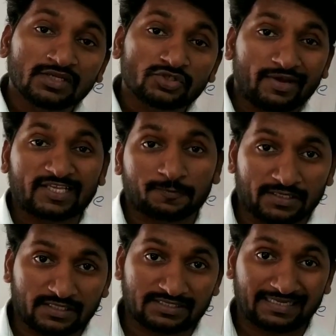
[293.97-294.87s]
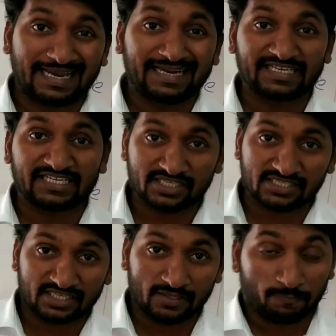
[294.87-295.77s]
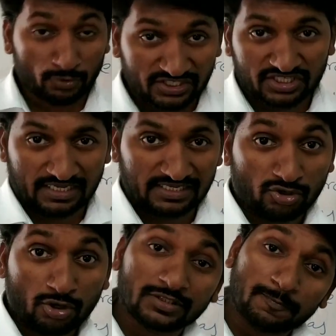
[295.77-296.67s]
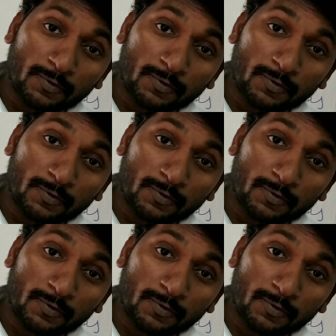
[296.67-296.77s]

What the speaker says: to express the conditions and the positions or the